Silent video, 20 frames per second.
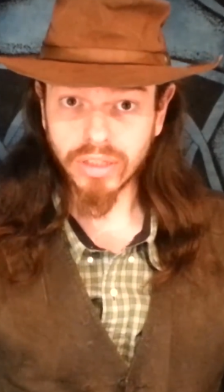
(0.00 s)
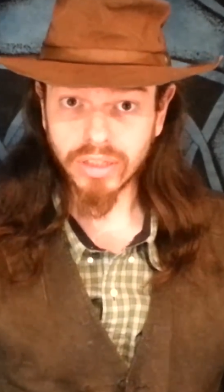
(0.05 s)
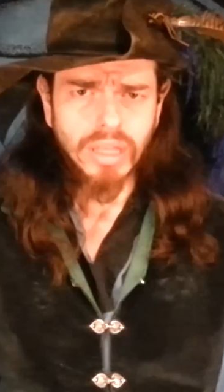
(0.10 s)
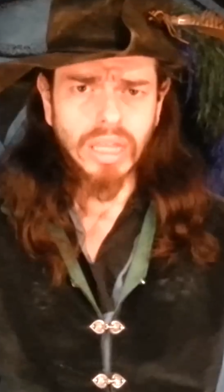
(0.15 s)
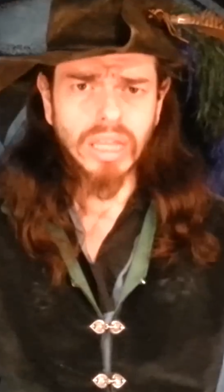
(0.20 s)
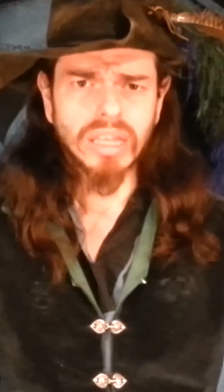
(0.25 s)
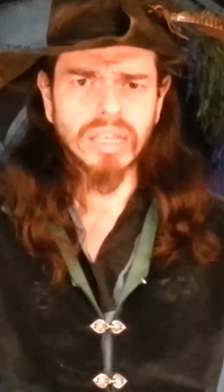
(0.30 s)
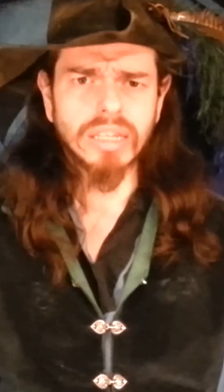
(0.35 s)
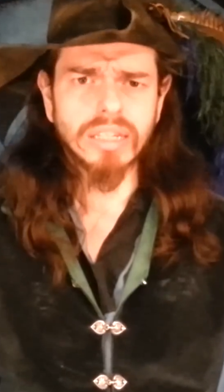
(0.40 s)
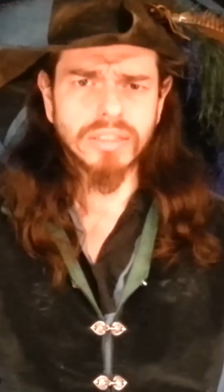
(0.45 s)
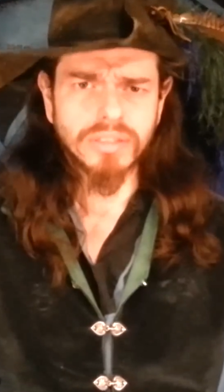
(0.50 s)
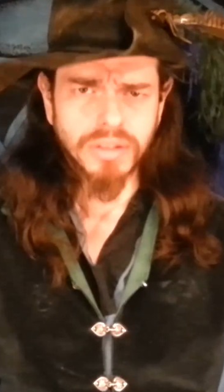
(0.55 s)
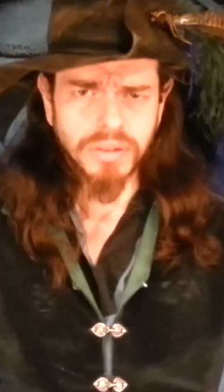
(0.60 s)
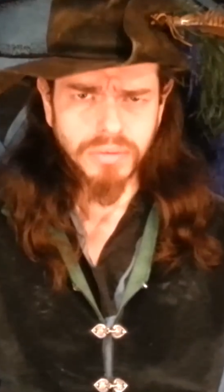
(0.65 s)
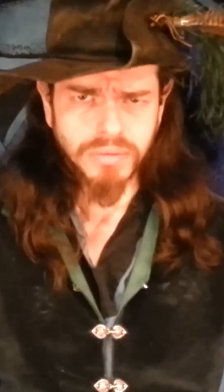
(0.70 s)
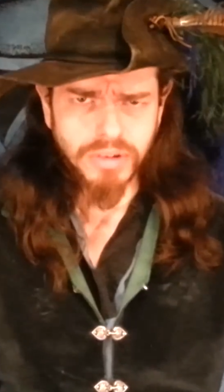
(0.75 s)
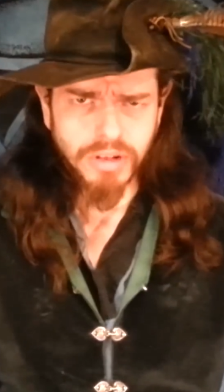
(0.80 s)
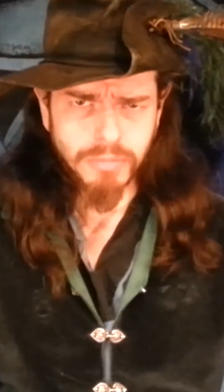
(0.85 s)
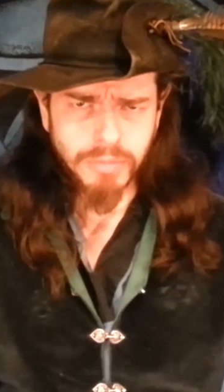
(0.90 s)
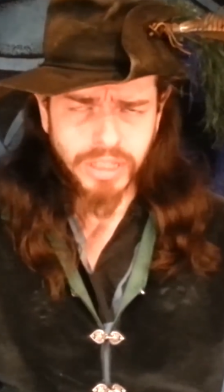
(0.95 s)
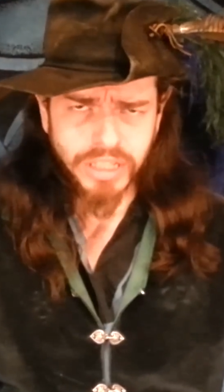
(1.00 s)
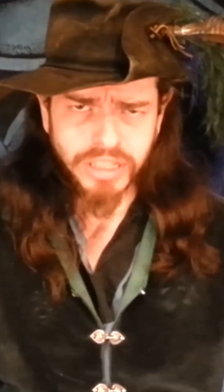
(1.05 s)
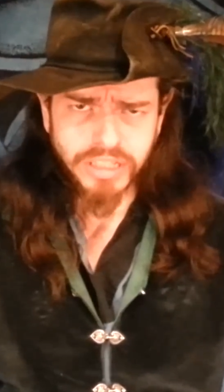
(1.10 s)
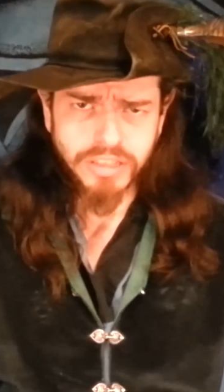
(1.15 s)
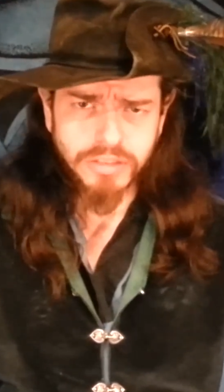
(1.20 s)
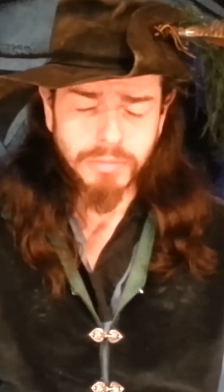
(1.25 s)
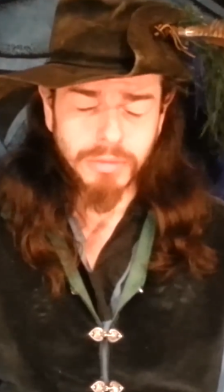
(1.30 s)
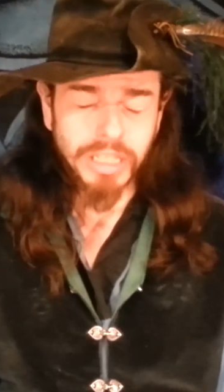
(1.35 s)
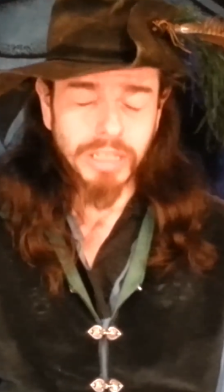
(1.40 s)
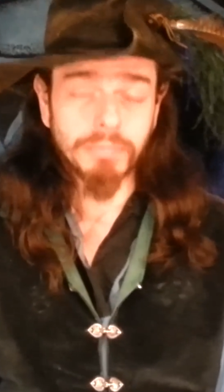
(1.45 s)
Aye, don't
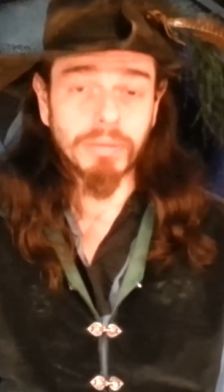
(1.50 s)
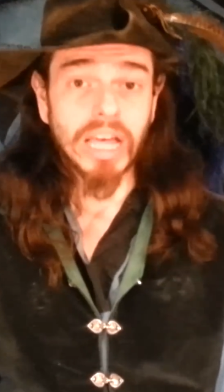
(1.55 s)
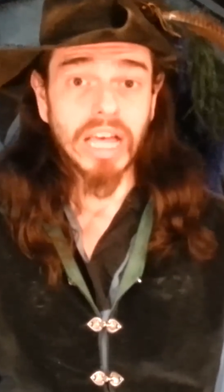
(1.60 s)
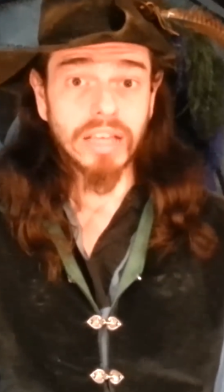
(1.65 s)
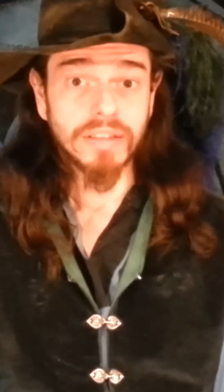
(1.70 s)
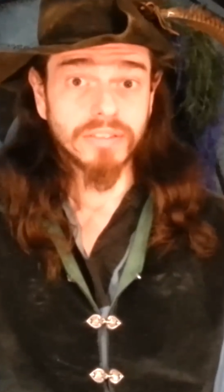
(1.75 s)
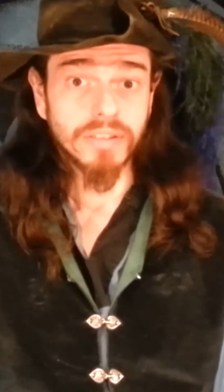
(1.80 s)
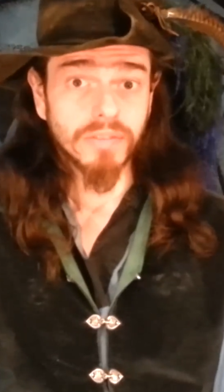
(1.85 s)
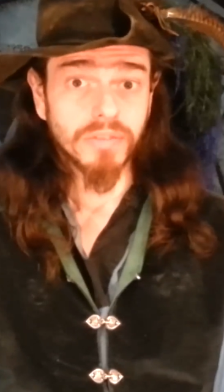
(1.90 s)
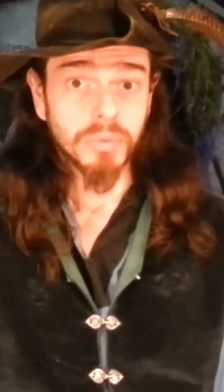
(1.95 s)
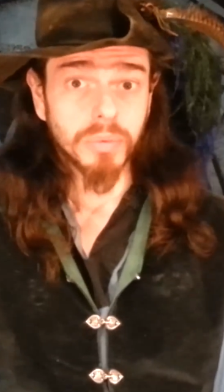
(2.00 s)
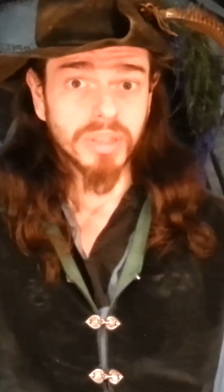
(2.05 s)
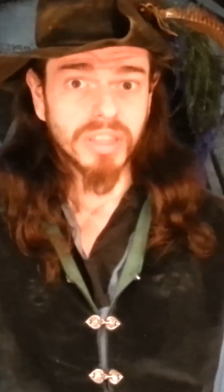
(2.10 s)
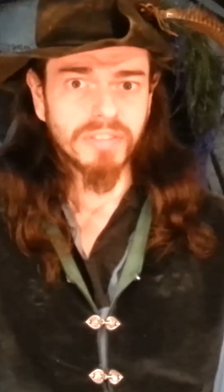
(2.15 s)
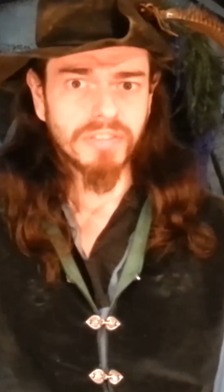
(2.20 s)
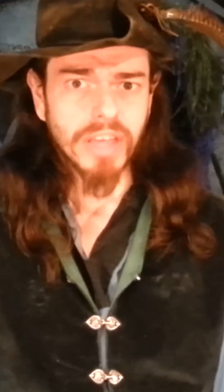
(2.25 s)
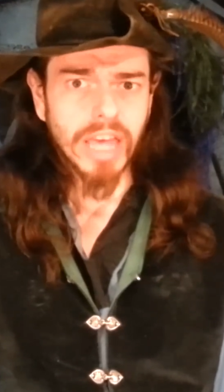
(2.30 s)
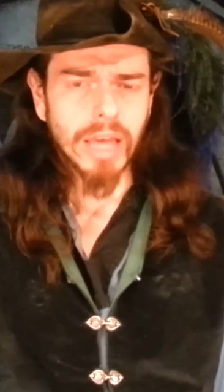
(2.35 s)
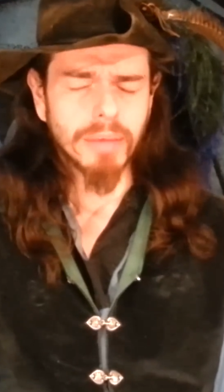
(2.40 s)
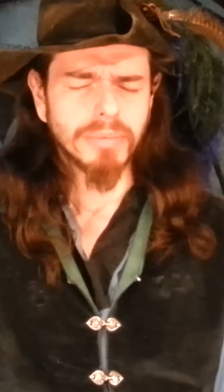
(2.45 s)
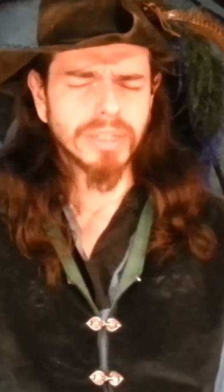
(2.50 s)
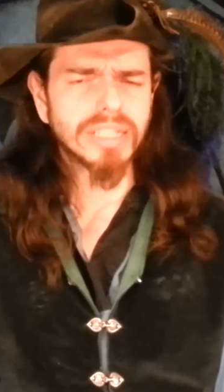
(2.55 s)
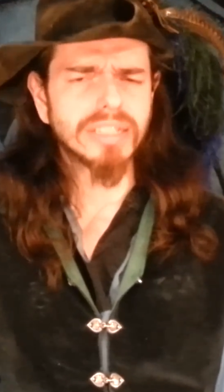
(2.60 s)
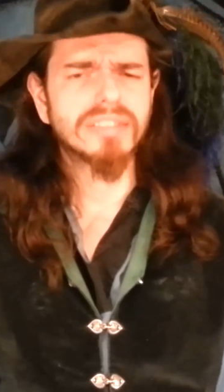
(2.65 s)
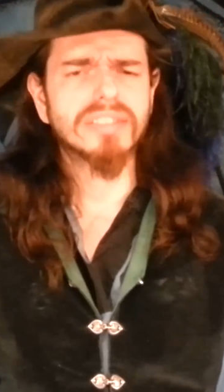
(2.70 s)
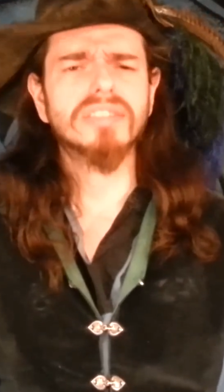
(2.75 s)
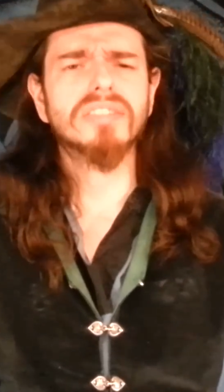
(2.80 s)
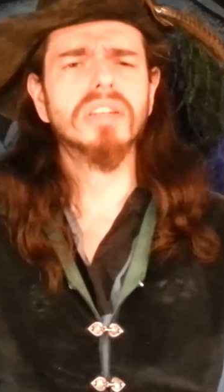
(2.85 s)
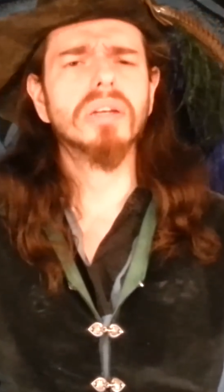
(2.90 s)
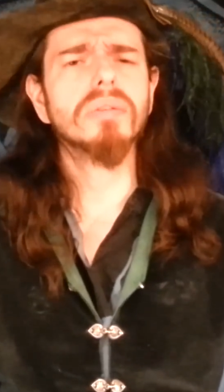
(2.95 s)
remind me, Passover with the family is
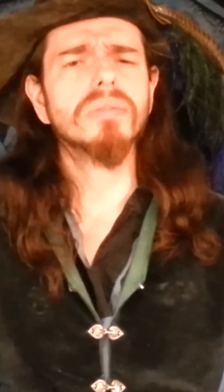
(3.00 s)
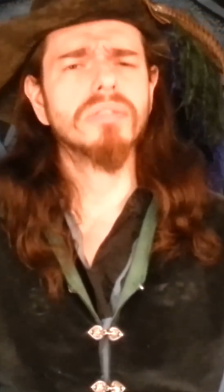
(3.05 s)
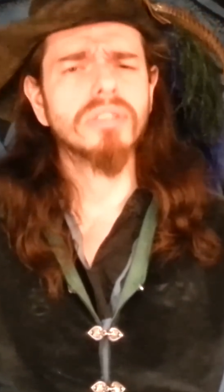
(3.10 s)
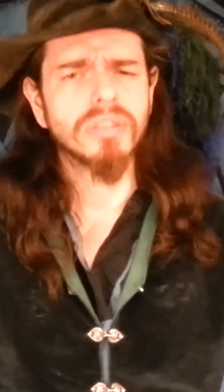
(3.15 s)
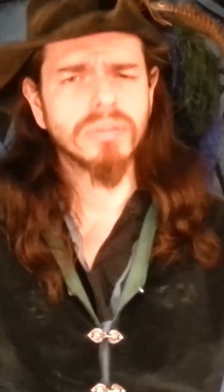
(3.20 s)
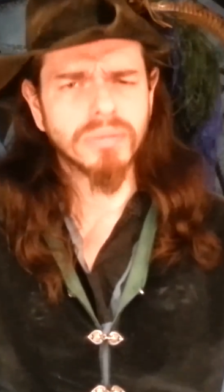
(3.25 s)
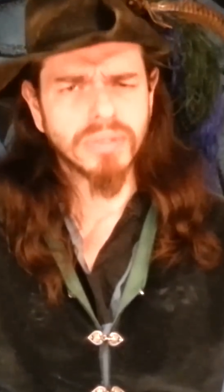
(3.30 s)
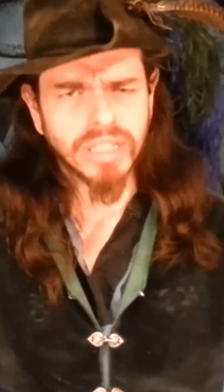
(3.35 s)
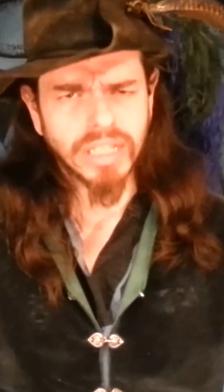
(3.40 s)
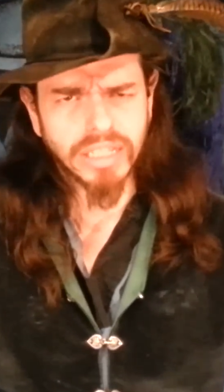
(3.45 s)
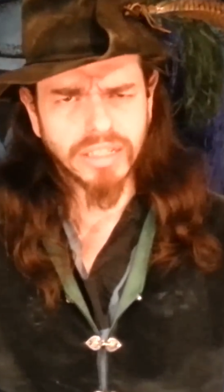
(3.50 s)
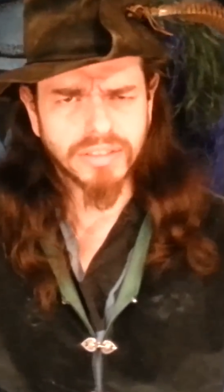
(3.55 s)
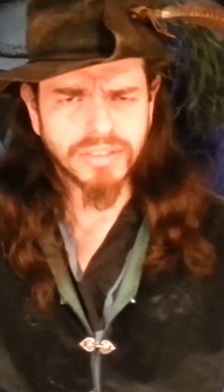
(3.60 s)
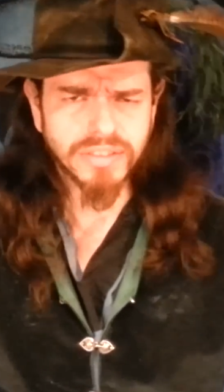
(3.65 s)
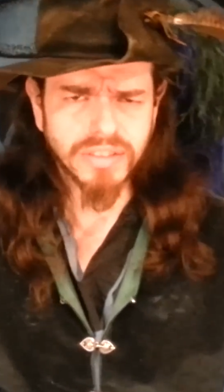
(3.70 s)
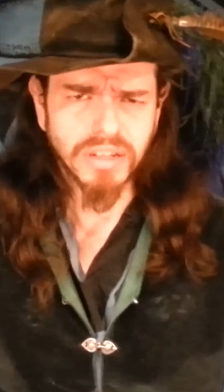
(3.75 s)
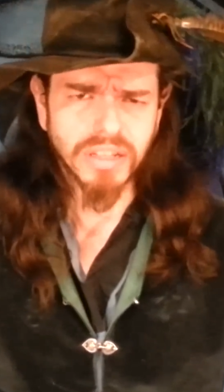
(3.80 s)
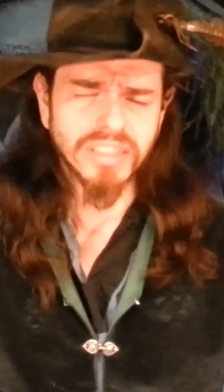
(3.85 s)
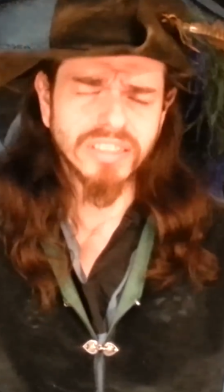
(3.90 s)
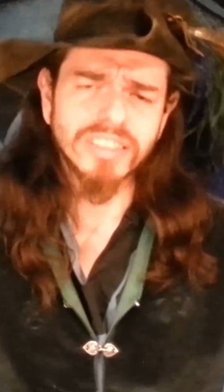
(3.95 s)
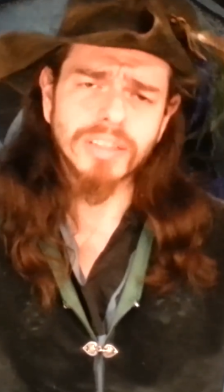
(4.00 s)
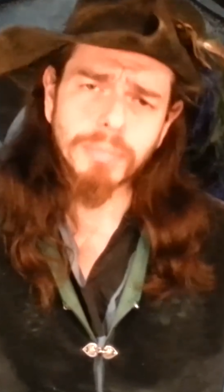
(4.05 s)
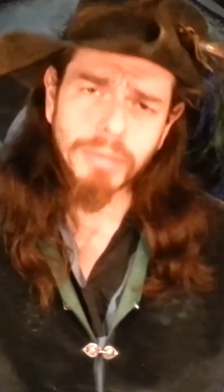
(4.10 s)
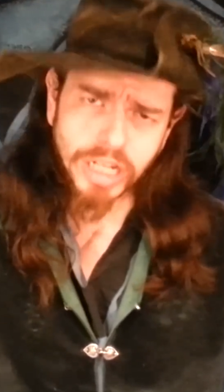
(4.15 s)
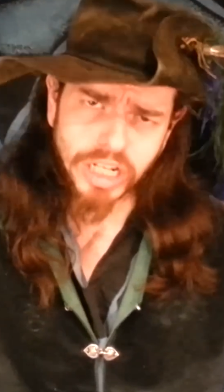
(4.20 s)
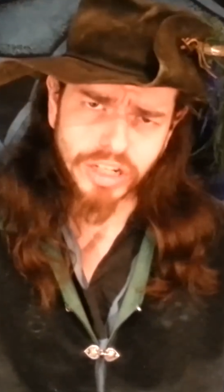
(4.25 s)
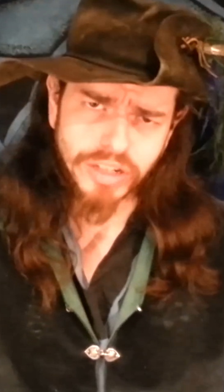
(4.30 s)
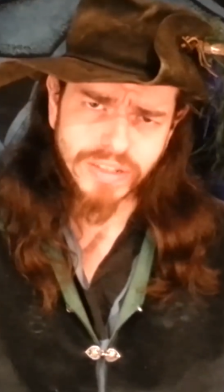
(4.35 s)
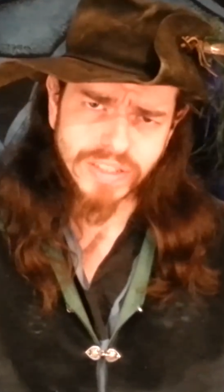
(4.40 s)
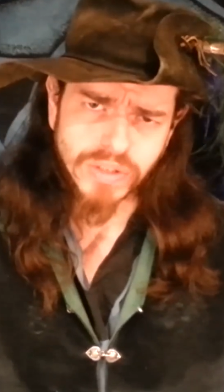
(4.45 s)
its own unique slice of
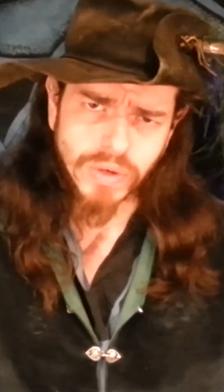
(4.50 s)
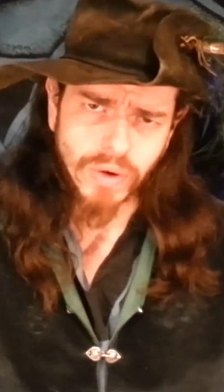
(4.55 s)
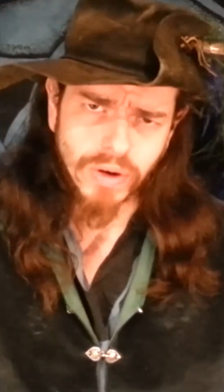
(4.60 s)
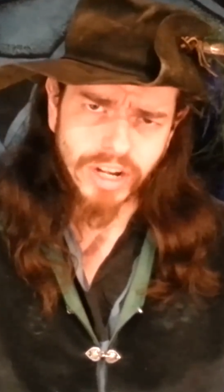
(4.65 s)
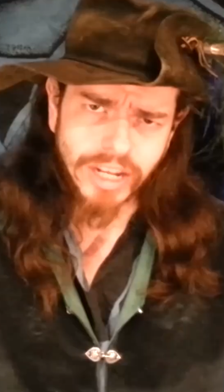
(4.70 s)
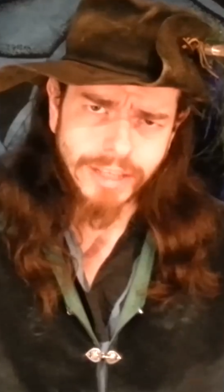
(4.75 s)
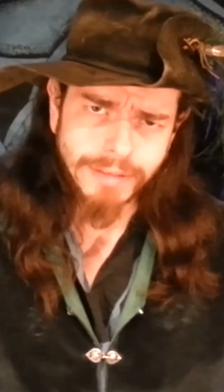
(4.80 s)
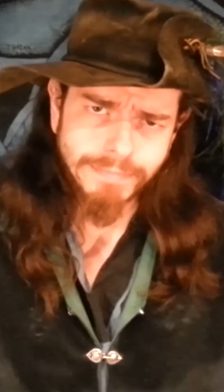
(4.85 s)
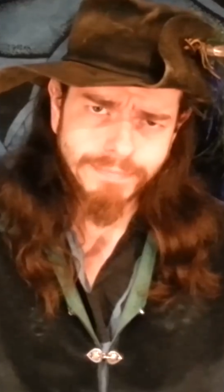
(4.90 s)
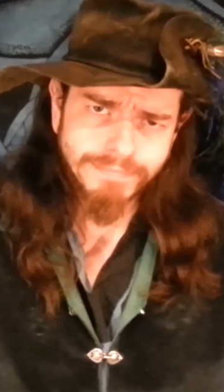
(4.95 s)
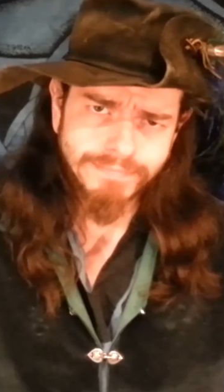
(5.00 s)
purgatory.